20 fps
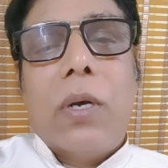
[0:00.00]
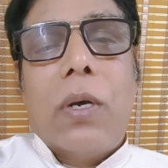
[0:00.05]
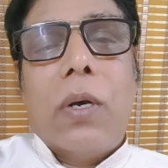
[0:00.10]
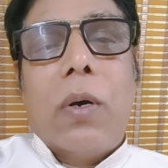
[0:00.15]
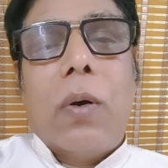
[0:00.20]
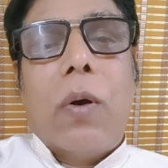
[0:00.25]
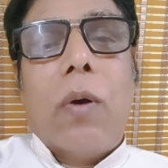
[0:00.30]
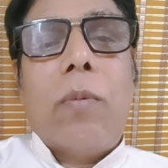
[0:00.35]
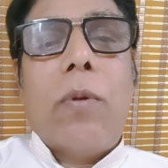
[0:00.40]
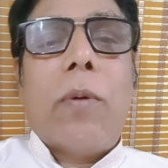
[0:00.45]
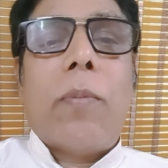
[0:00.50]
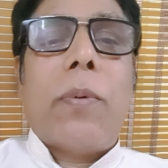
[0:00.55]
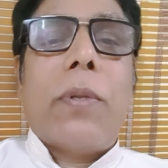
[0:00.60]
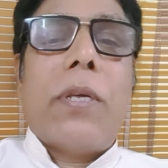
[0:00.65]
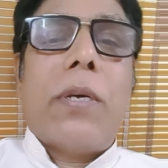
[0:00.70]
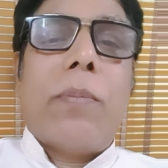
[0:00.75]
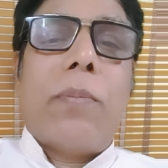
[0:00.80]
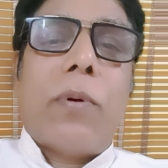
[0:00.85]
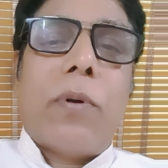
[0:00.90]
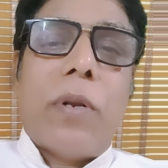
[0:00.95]

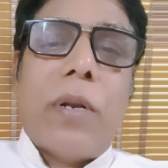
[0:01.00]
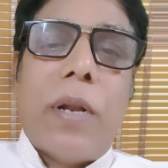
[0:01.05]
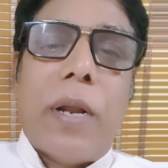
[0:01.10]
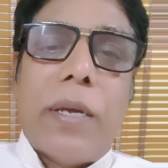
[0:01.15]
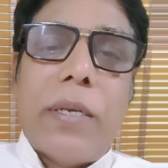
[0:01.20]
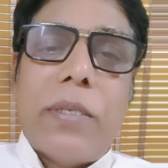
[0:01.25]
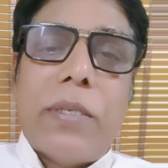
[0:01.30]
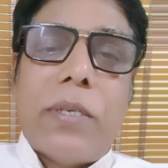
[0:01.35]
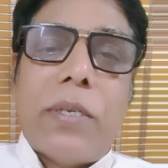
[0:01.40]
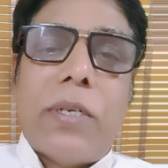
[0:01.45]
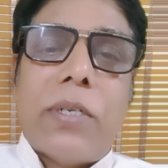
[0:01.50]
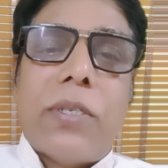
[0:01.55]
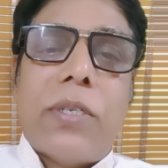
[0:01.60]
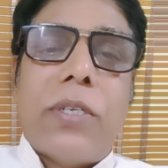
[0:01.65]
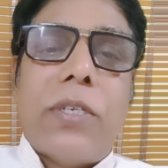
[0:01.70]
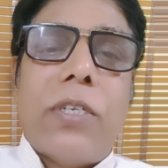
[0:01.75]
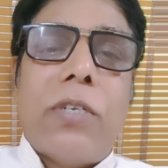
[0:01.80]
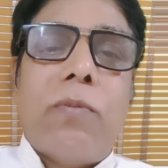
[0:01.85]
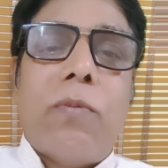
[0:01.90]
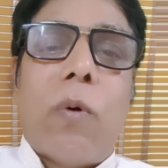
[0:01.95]
homeopathic
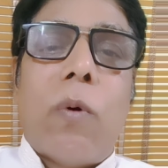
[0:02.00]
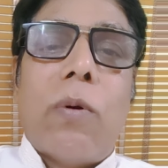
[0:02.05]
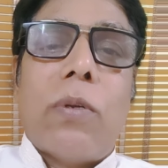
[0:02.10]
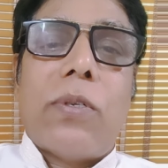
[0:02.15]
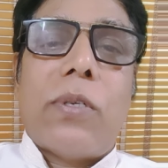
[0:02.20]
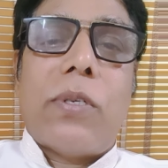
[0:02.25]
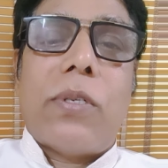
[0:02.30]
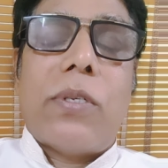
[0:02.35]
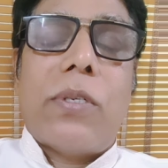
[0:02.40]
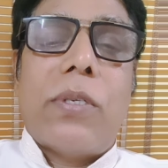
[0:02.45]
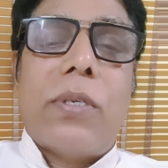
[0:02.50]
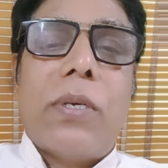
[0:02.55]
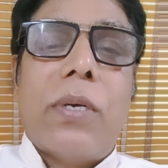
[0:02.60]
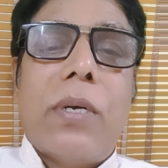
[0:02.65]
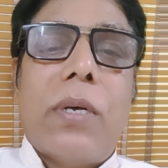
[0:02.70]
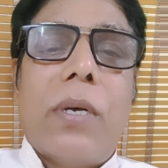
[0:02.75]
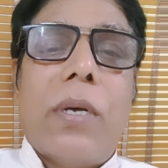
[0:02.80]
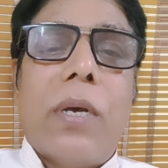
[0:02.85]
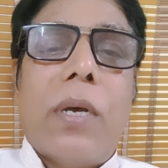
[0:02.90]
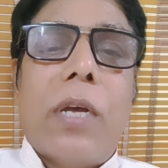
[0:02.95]
potentization involves
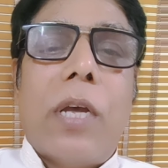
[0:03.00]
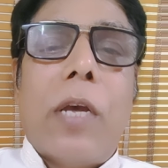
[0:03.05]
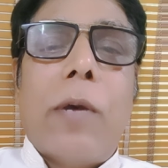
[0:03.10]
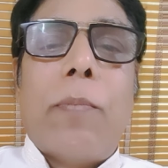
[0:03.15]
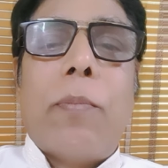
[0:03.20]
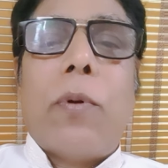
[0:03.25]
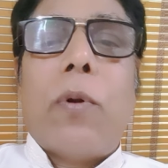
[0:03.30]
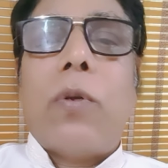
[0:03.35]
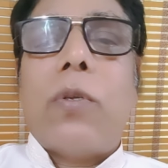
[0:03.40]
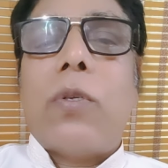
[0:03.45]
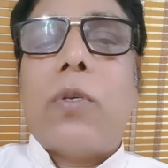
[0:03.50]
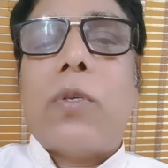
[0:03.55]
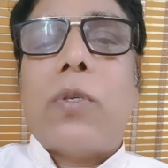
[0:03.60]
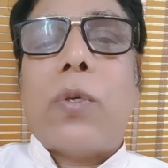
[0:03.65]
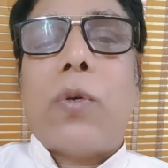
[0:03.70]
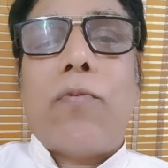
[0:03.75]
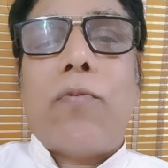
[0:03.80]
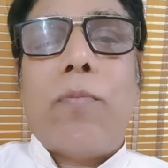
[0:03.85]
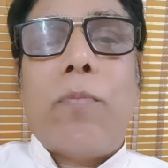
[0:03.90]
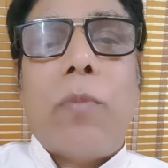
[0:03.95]
a process
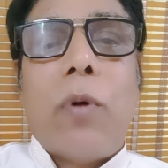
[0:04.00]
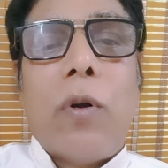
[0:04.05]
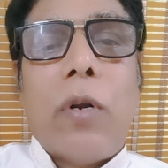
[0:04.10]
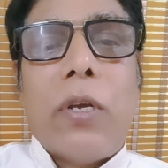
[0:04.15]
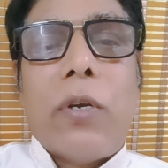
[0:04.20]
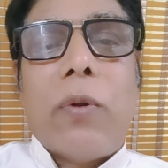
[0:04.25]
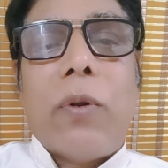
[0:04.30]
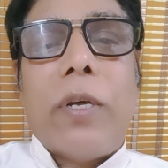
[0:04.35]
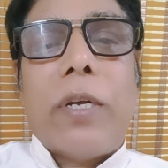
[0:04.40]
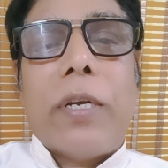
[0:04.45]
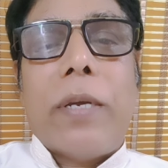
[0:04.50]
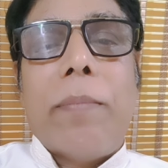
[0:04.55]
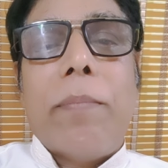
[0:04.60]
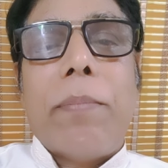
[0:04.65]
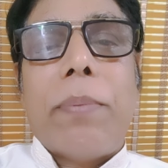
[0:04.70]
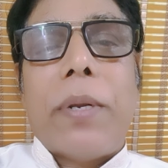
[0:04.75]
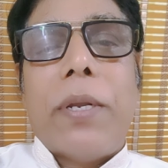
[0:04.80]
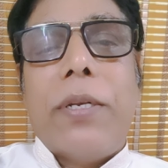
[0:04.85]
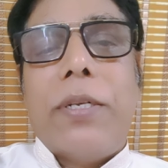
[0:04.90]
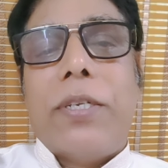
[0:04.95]
of molecular
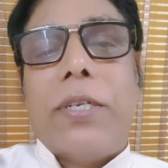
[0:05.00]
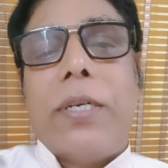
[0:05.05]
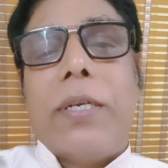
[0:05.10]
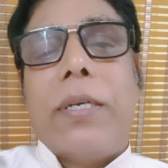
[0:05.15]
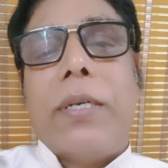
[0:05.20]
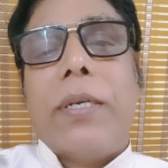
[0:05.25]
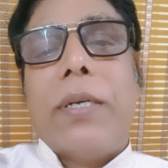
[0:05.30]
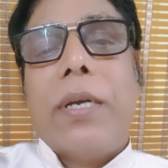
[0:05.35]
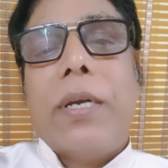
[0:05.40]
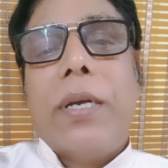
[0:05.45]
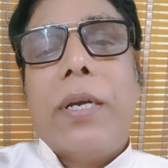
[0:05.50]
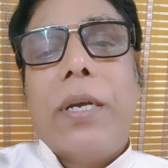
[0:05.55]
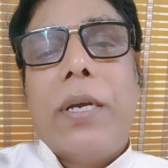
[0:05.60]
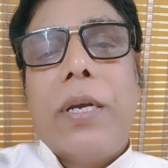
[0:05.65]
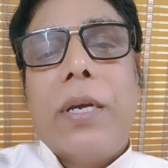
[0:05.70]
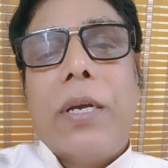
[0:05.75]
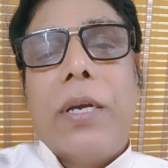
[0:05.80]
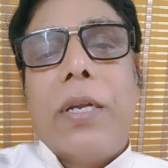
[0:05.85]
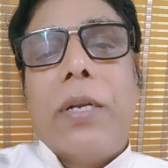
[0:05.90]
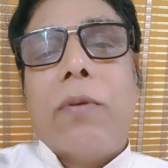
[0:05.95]
imprinting
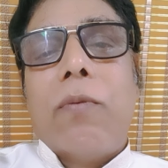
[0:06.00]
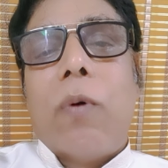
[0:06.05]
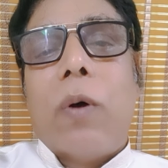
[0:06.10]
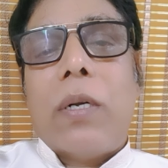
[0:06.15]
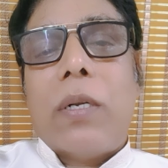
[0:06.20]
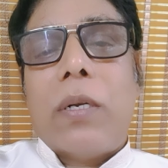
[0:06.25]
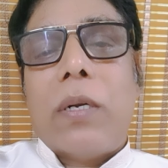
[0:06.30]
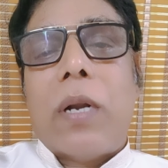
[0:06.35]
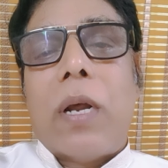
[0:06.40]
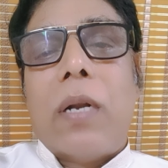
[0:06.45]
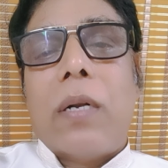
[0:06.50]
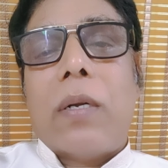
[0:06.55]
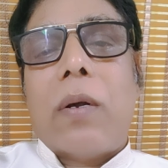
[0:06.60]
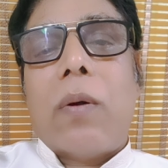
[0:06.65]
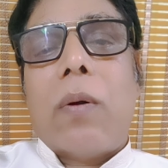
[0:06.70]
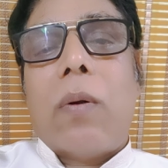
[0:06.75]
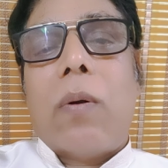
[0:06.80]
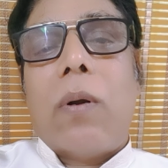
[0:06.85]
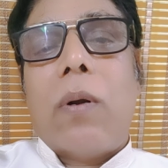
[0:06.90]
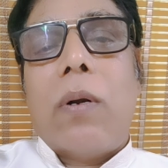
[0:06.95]
in water
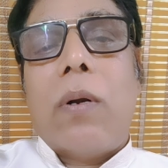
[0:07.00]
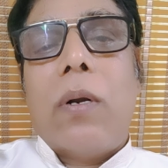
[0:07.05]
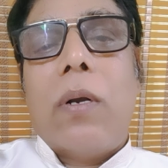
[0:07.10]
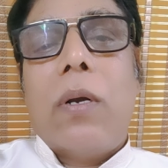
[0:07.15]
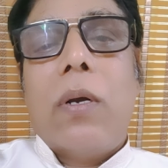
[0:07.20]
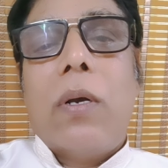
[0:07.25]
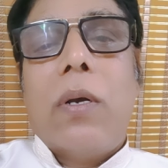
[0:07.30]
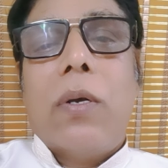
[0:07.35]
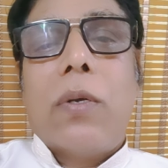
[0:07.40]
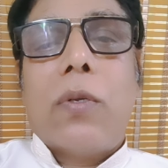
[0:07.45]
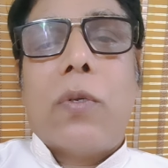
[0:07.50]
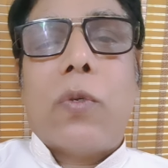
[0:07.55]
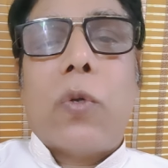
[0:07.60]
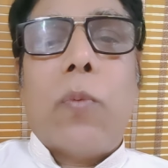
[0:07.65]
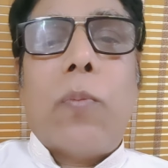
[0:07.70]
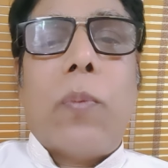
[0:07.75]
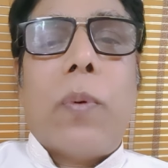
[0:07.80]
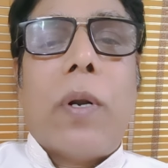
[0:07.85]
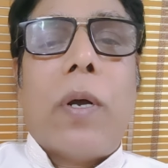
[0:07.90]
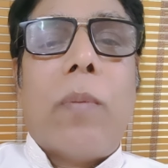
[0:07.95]
alcohol
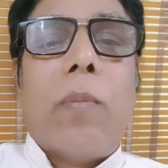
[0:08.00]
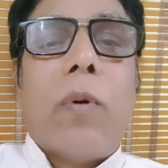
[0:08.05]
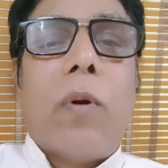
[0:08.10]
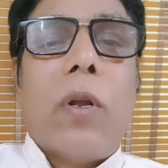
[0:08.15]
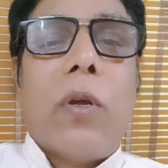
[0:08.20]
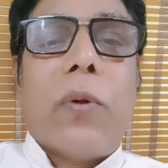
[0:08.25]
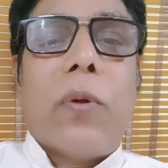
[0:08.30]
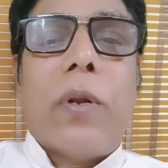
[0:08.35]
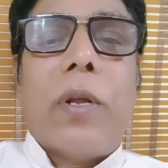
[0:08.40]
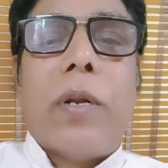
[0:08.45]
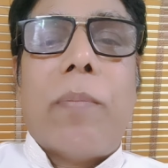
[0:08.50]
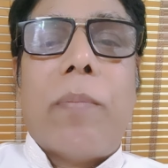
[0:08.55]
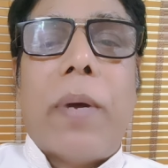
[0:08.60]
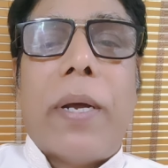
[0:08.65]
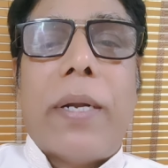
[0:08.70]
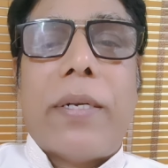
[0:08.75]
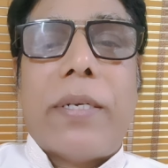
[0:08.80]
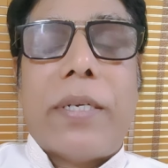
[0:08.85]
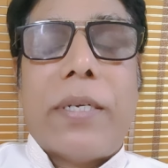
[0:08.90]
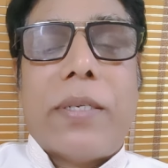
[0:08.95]
supramolecular
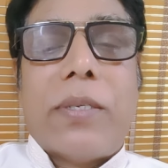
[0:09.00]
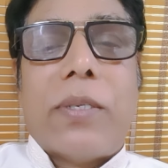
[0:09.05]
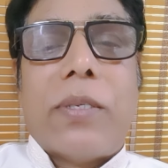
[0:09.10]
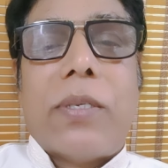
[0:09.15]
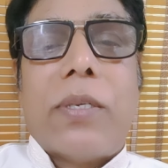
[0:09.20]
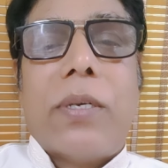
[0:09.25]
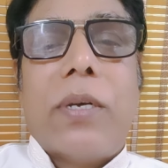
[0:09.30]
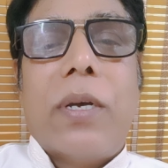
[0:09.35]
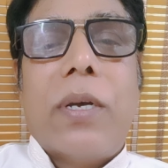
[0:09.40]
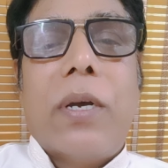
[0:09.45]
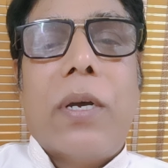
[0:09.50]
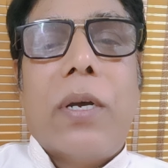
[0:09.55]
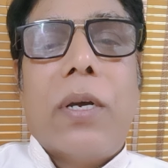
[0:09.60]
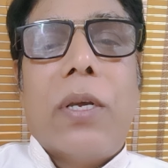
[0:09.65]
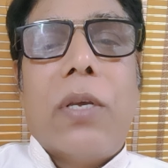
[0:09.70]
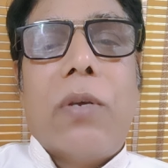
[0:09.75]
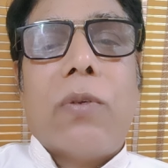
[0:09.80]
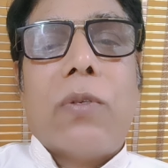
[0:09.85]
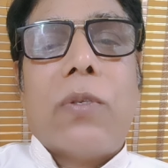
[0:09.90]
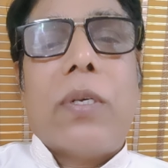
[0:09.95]
matrix
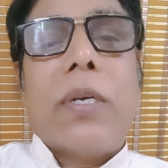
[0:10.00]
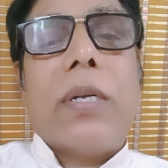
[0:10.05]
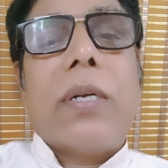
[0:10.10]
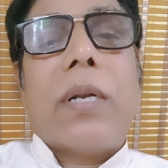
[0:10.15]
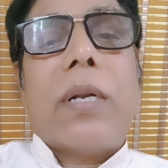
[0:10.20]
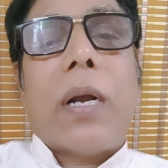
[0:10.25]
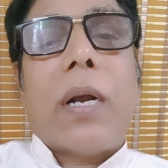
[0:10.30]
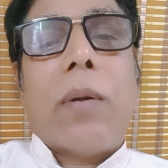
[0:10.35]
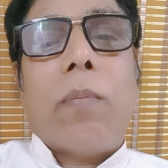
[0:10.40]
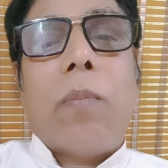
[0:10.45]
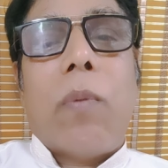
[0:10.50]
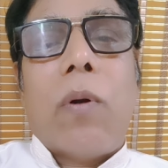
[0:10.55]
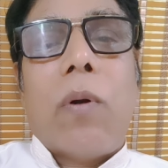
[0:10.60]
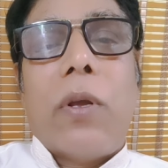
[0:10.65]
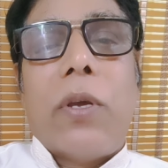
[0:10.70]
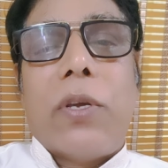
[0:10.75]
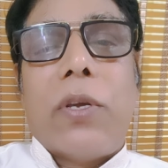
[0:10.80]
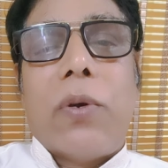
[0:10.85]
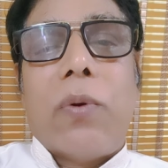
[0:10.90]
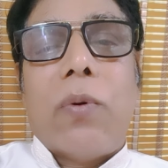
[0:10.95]
using drug
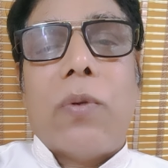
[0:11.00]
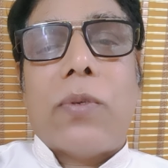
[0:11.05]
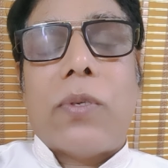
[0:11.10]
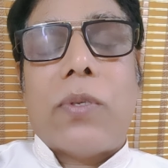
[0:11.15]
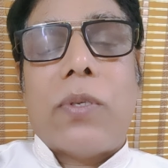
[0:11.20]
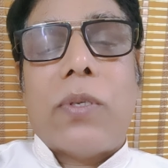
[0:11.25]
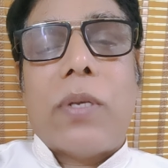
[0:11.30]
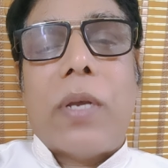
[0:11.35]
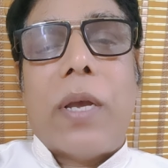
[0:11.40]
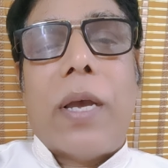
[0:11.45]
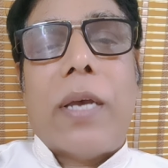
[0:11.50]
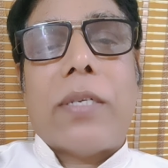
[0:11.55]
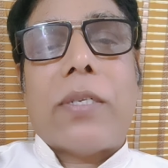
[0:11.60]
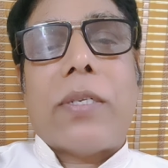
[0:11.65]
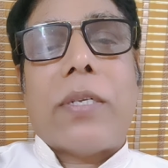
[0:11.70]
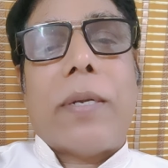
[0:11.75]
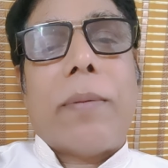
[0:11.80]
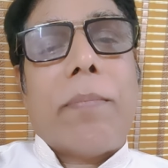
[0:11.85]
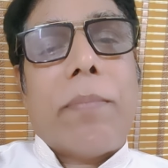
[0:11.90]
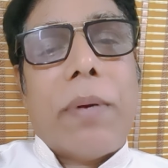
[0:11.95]
molecules as
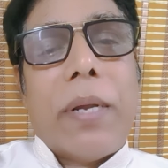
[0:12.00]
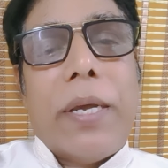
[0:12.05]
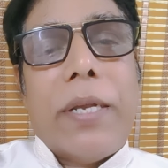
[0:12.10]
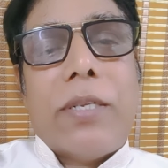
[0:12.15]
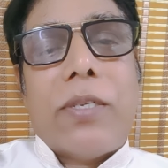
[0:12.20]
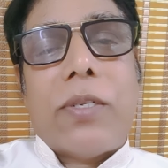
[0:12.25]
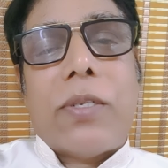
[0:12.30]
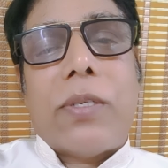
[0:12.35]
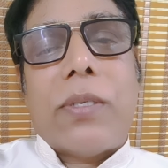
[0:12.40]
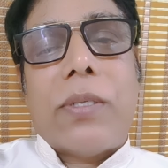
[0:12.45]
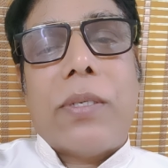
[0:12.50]
templates,